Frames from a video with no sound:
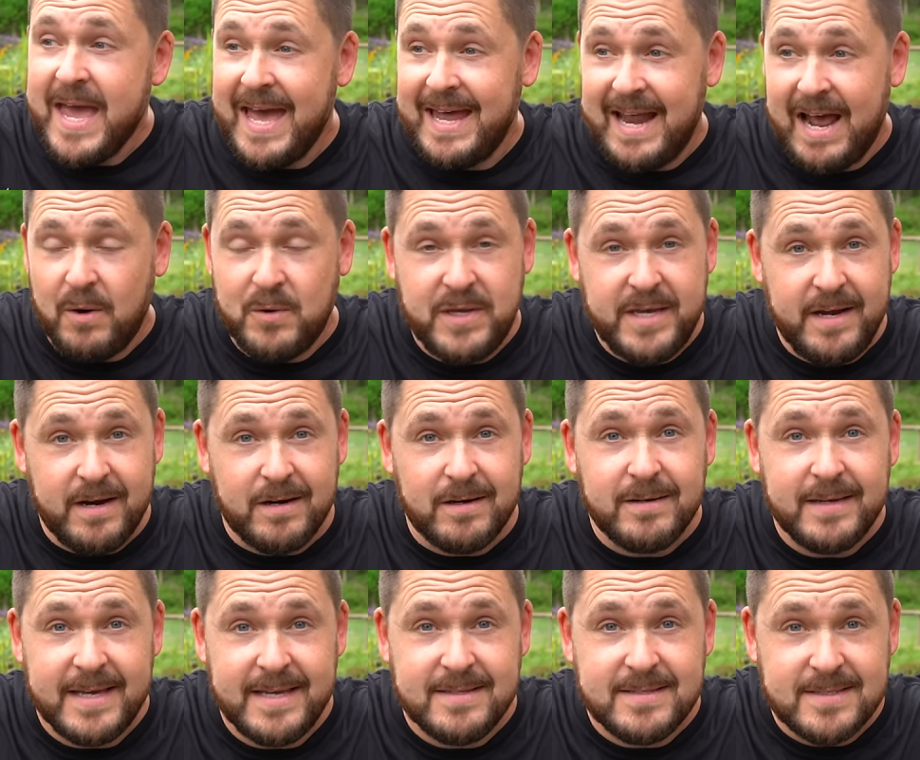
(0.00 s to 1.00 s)
And out
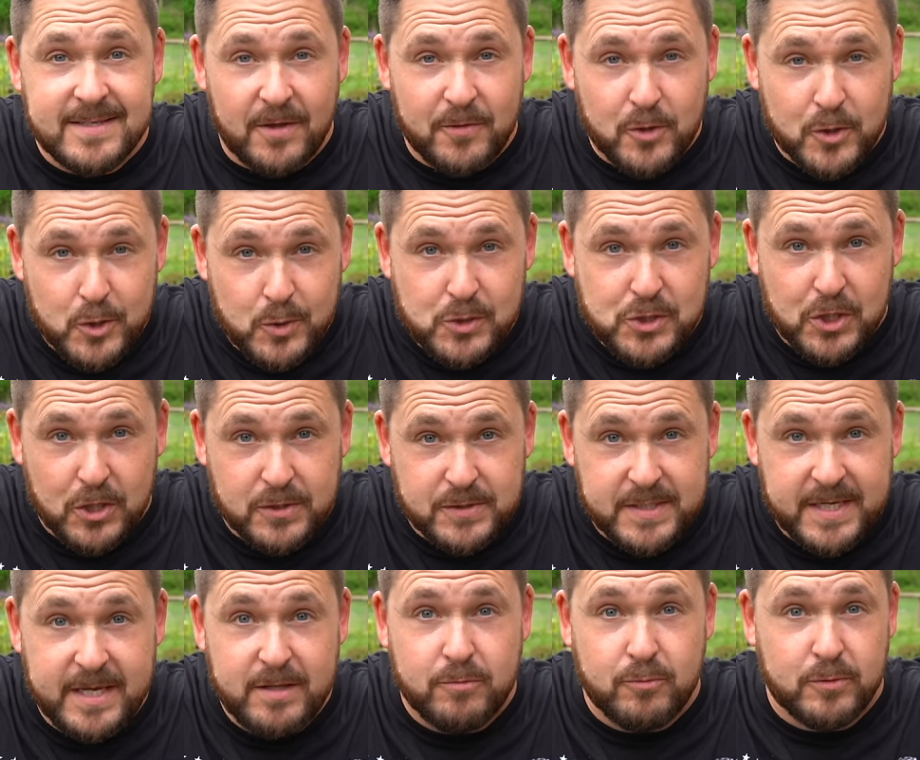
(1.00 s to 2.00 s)
here in southern New
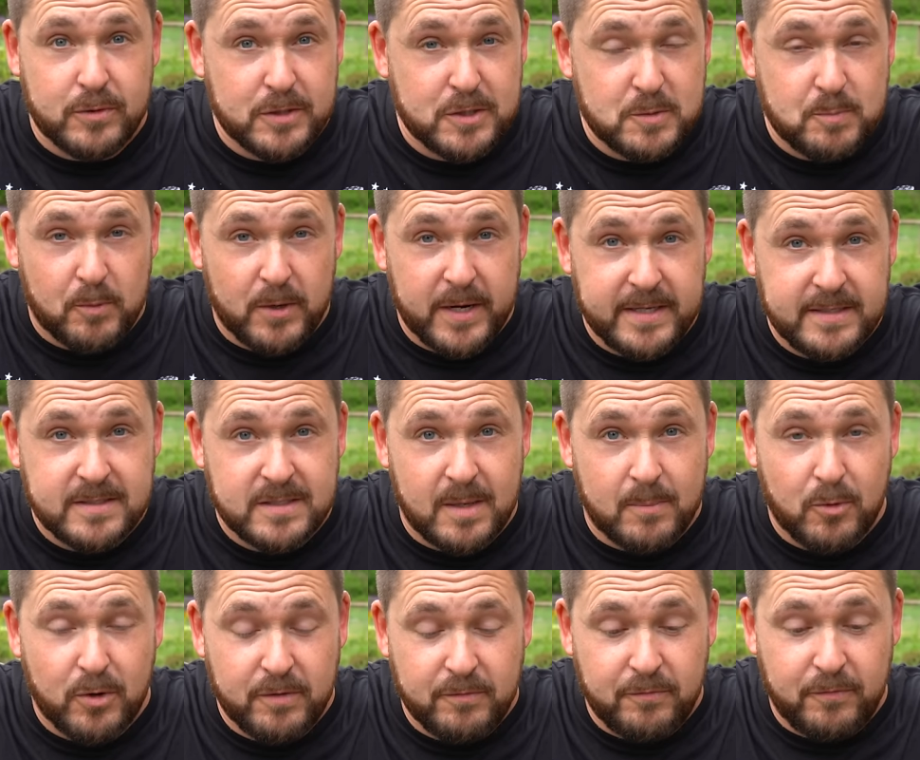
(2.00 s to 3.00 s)
Jersey through the spring,
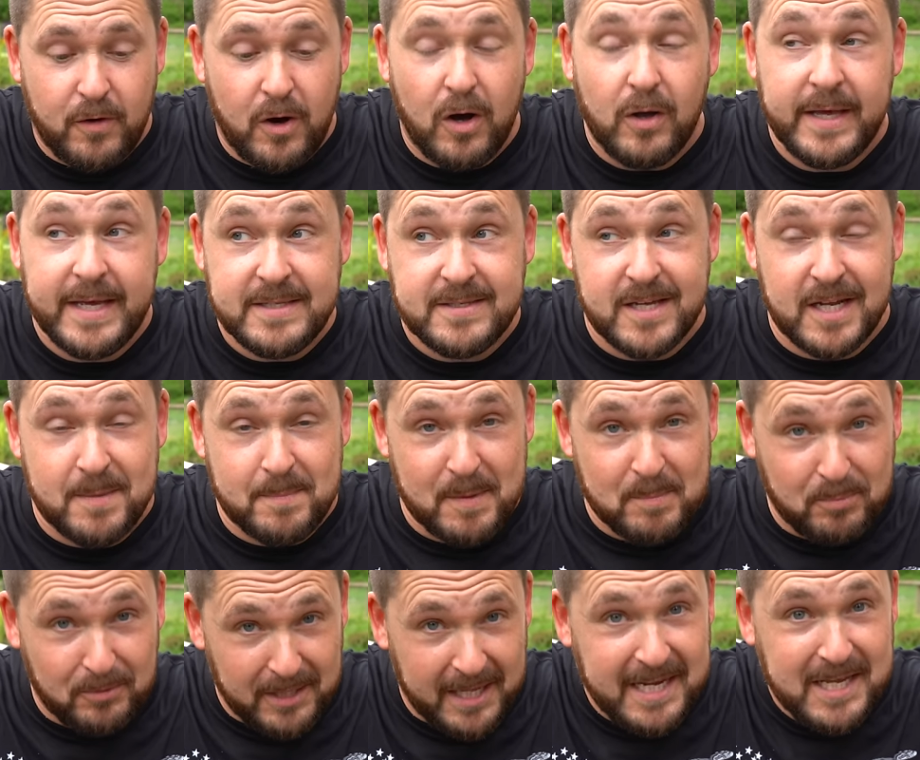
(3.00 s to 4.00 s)
summer, and fall, it's going to be
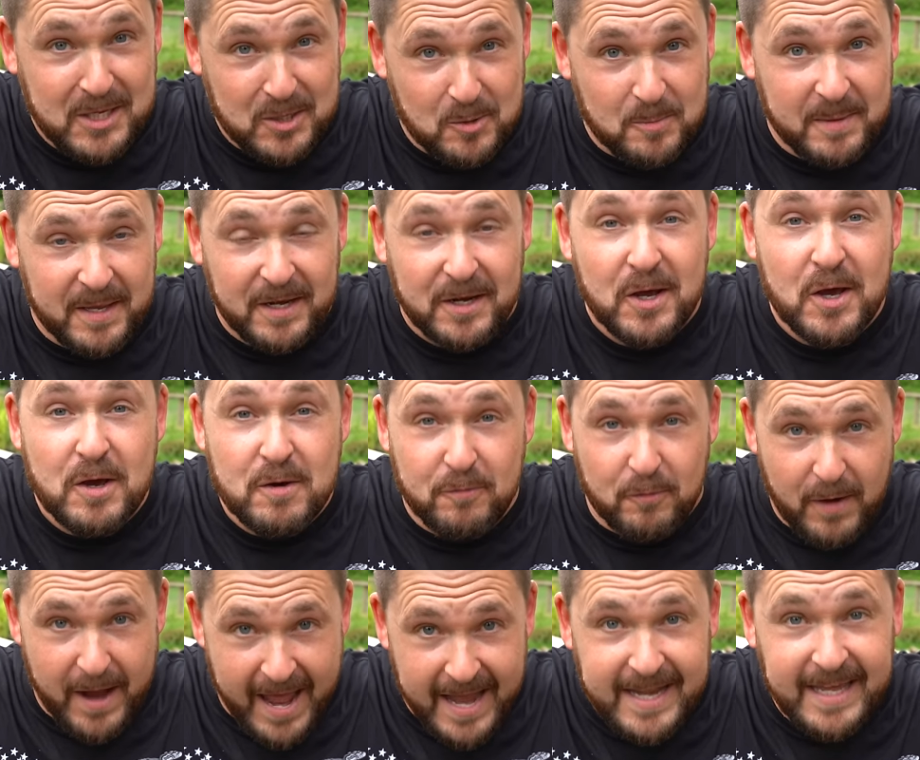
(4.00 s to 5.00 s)
plenty humid
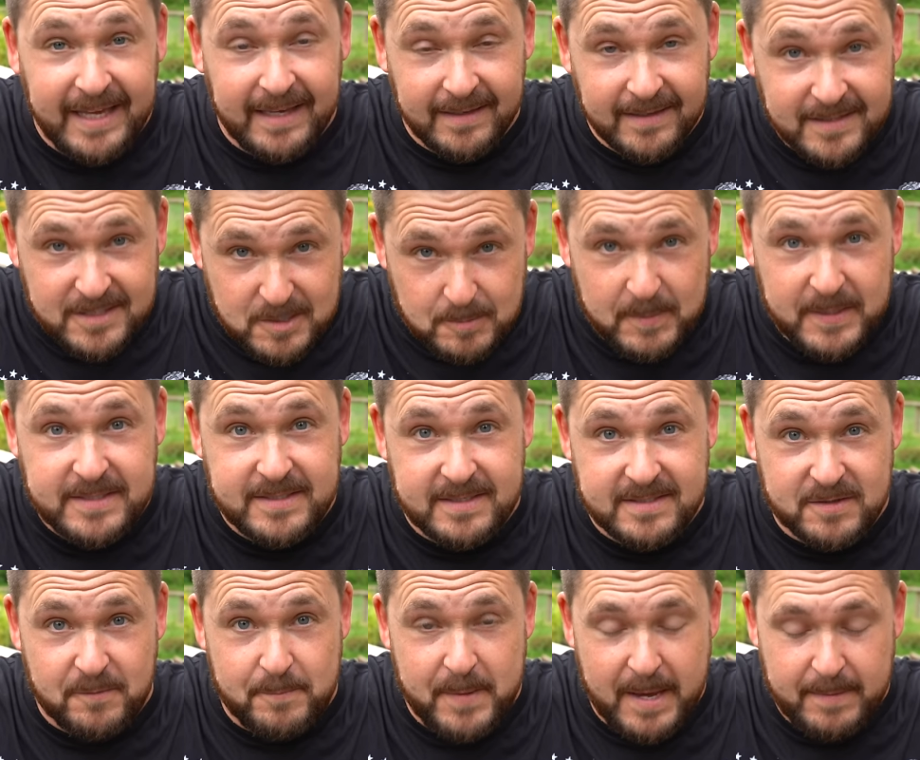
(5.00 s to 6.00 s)
for any
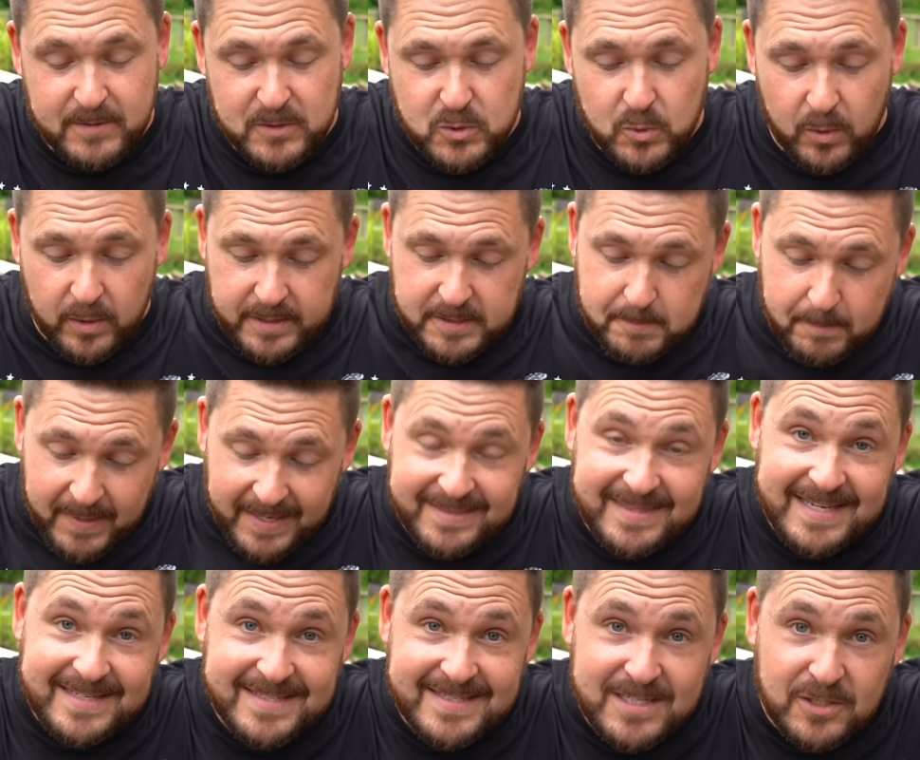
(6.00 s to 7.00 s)
species of baby tortoise, but
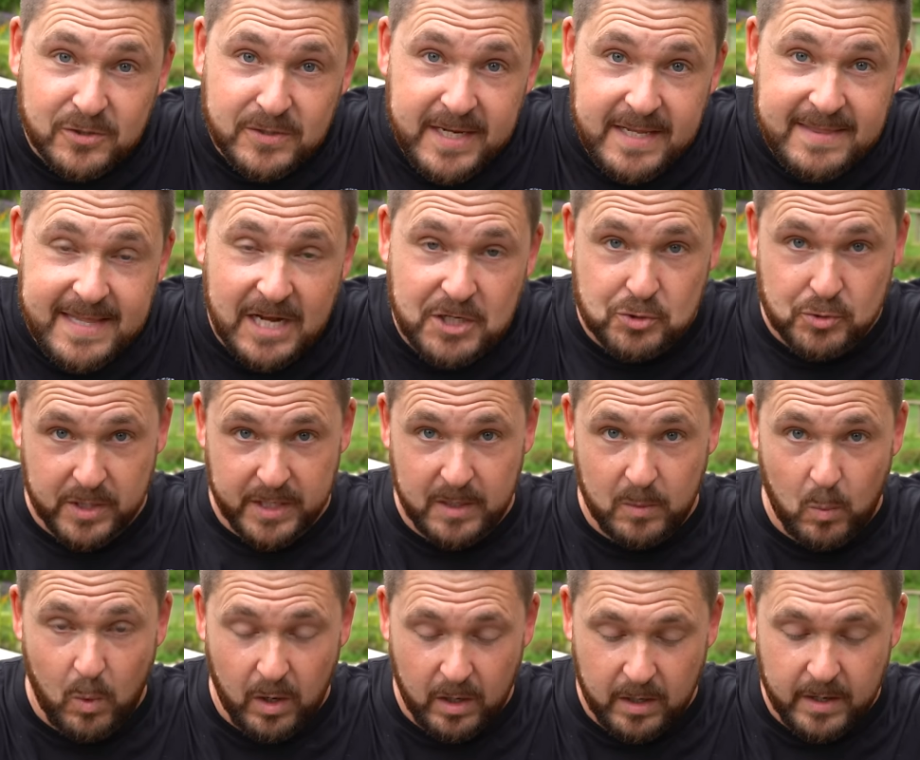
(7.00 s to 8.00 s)
they still need that
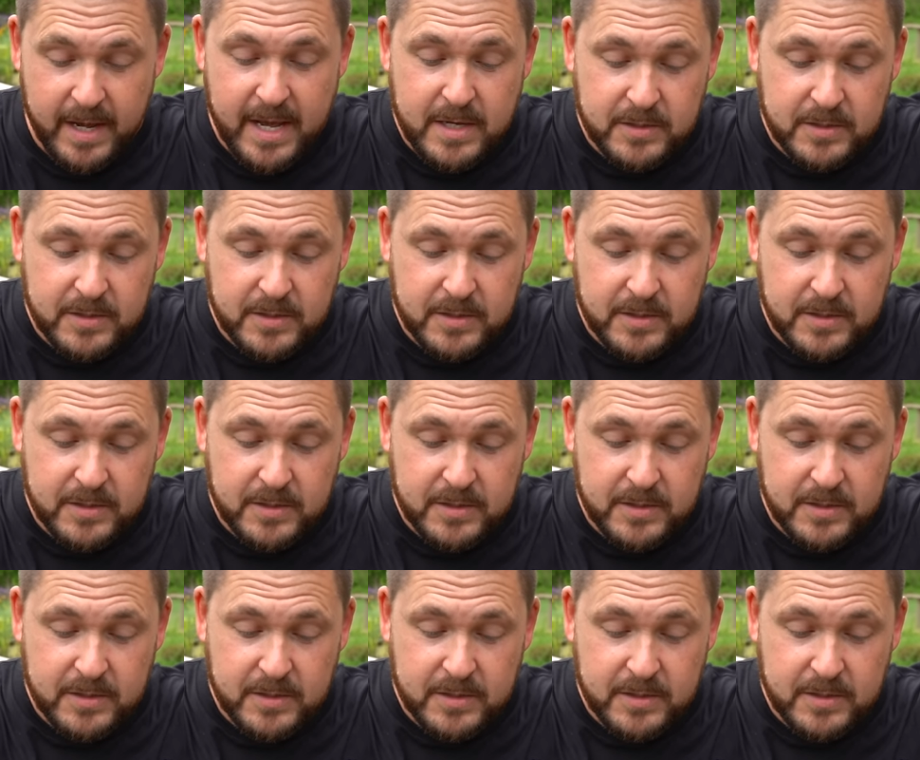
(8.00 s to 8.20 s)
drinking water.